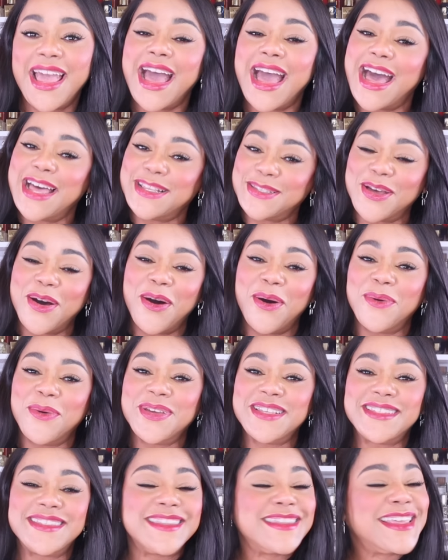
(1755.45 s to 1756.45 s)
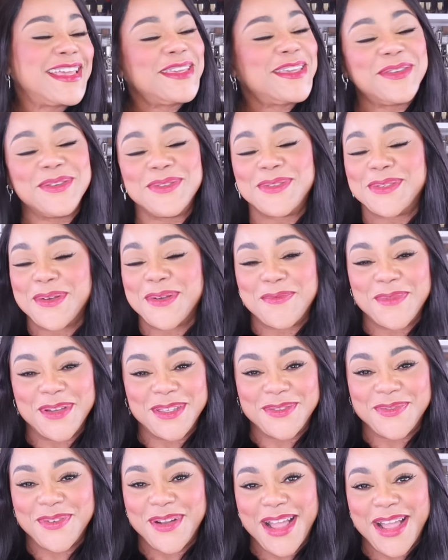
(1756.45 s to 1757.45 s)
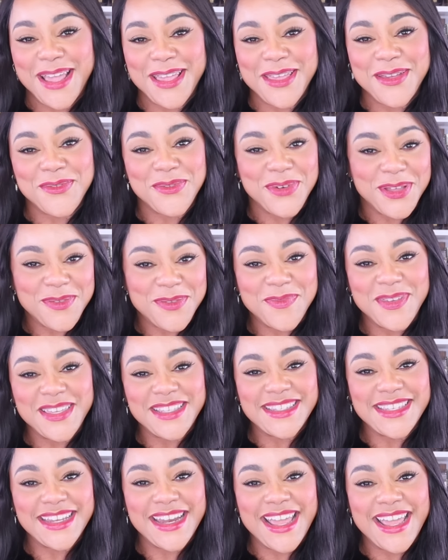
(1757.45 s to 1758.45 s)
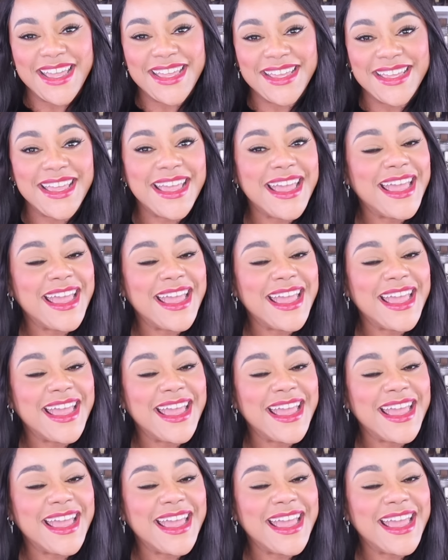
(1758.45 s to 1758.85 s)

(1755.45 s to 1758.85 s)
As always, thank you so much for hanging with me today,